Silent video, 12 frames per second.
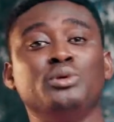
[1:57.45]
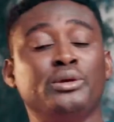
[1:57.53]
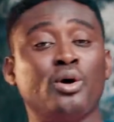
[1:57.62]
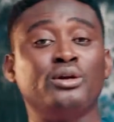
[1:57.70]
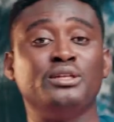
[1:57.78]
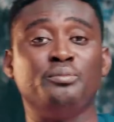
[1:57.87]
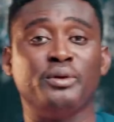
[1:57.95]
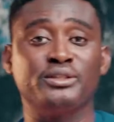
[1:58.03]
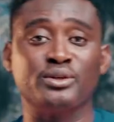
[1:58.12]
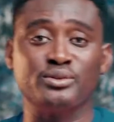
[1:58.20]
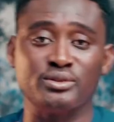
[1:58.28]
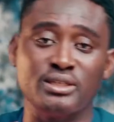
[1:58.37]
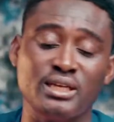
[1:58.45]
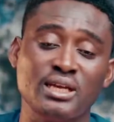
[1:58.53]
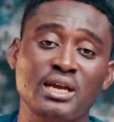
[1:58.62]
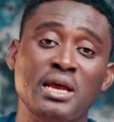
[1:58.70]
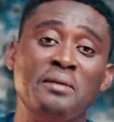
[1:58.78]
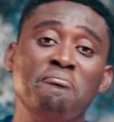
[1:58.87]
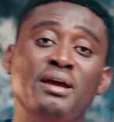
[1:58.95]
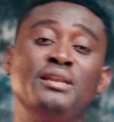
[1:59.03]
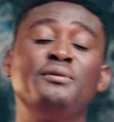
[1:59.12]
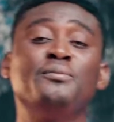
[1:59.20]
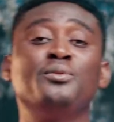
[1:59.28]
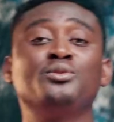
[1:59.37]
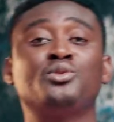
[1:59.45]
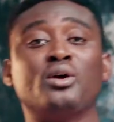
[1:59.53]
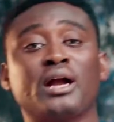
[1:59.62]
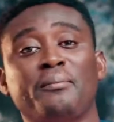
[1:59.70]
we call depression today. Many people talk